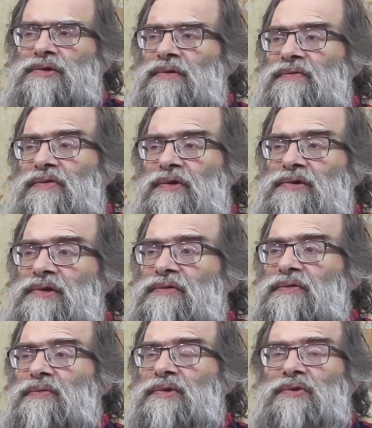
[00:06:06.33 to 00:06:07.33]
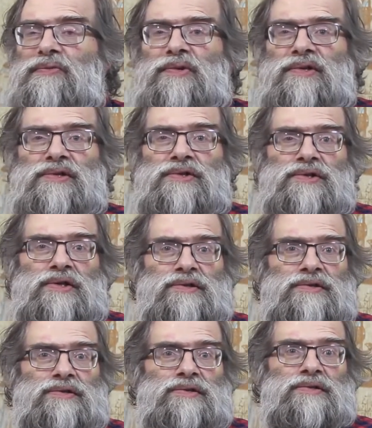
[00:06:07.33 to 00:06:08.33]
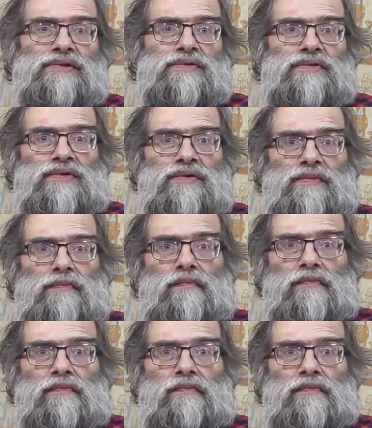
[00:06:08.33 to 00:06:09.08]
some verses from the Upanishads and so on.